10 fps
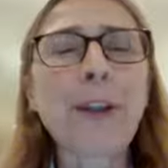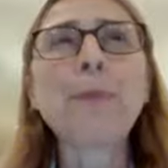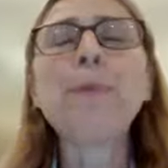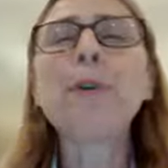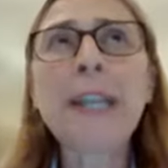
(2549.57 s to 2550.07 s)

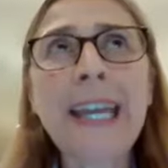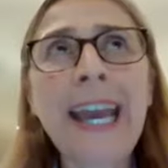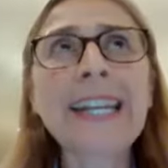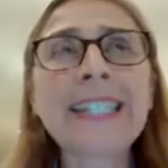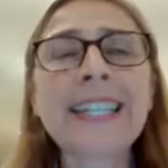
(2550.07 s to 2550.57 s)

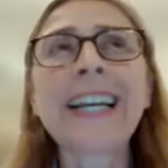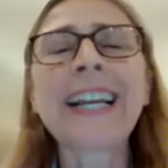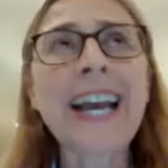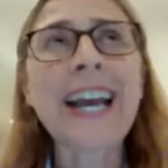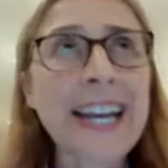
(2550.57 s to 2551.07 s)
communicate
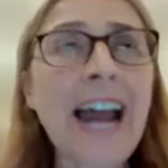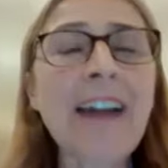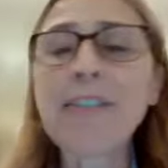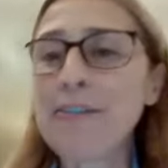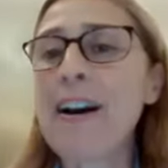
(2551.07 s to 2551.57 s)
and
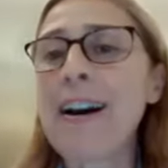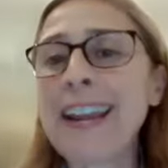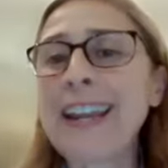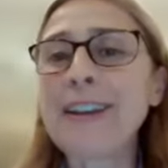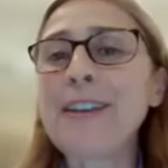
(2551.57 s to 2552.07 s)

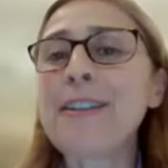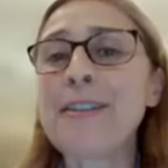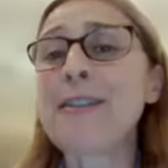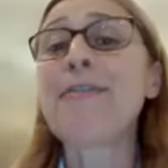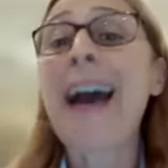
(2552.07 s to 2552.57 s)
clarify
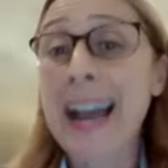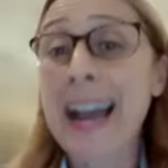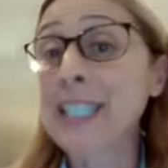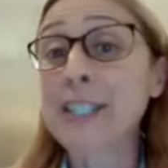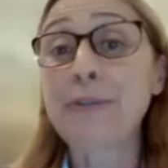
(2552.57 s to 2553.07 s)
the
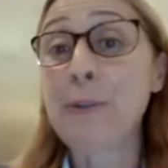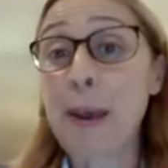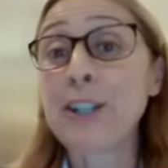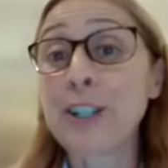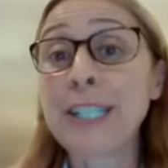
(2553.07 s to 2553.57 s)
facts for
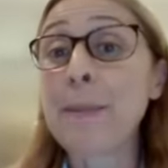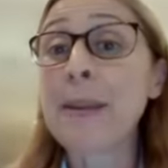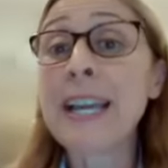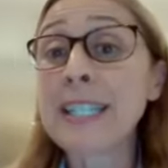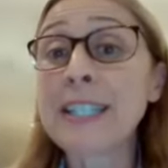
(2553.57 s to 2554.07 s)
patients. I
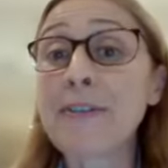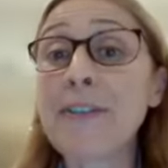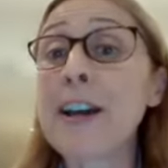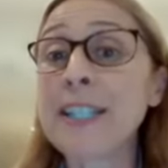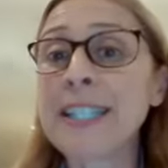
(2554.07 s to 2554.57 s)
mean, that's the
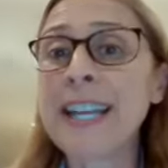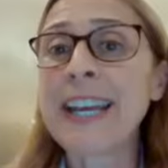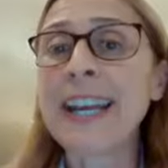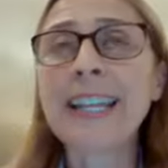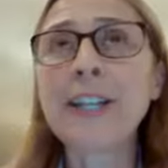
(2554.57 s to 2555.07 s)
first
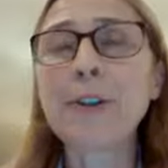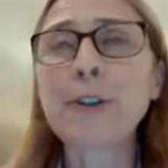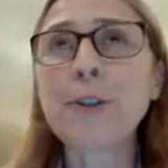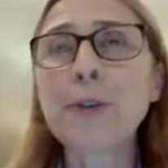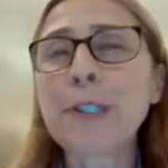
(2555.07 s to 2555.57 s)
thing. And,
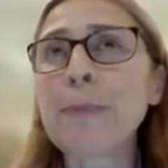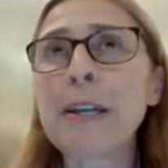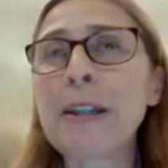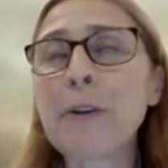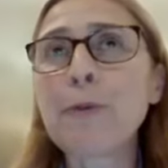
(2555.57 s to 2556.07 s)
to
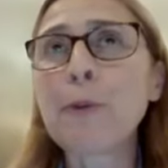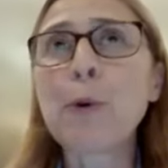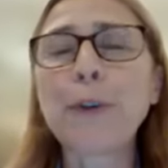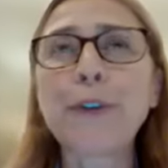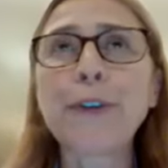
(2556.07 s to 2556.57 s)
explain that, of
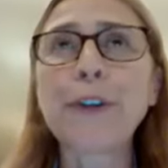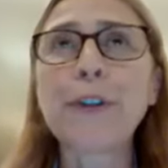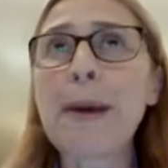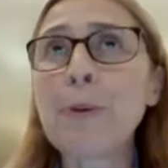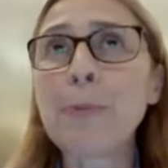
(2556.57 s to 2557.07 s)
course,
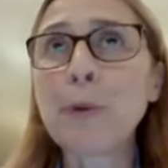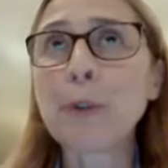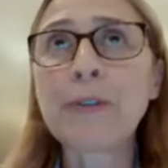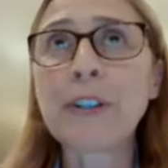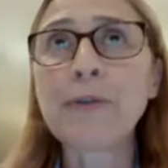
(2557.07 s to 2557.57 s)
the
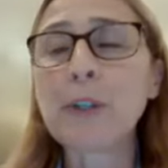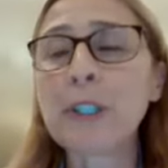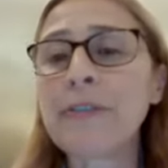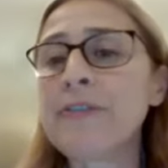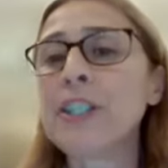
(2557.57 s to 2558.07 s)
menopause, first of all,
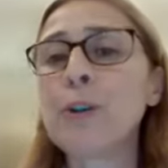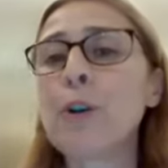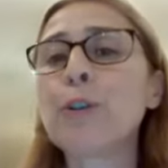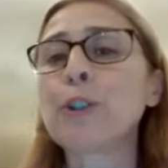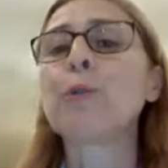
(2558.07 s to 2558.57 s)
is a
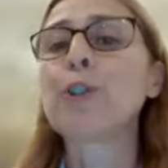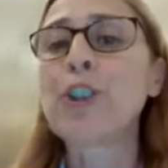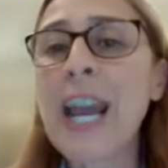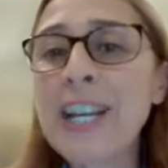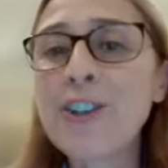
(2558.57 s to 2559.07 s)
physiological
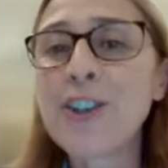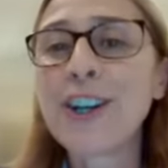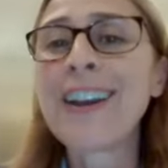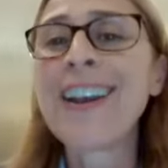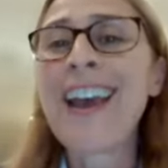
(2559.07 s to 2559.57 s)
change.
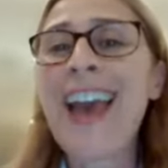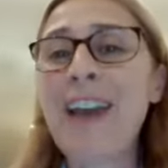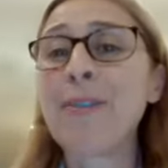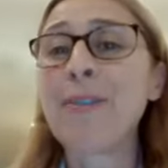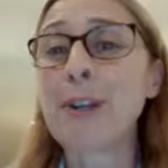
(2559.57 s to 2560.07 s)

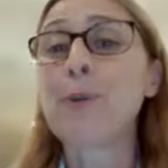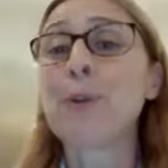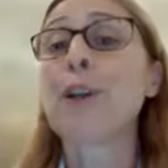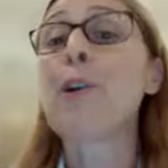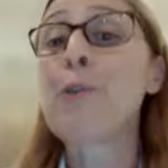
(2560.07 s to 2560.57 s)
Everybody
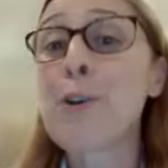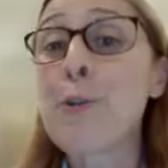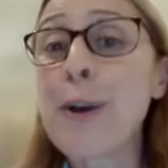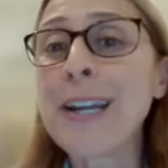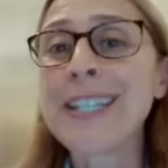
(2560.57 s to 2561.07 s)
will go
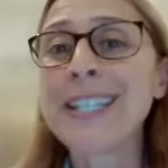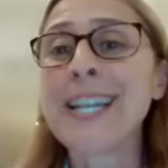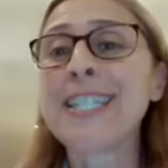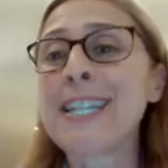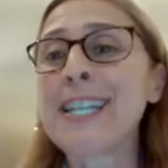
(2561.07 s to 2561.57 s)
through it.
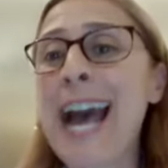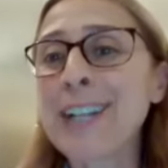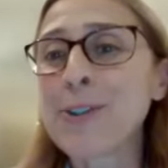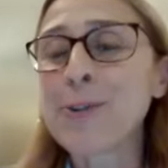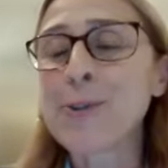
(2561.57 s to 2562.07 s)
It's a
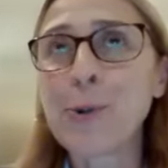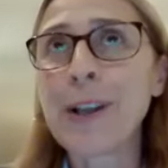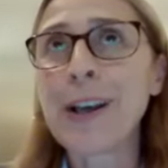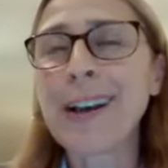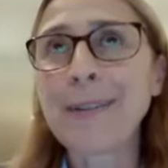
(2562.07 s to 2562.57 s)
natural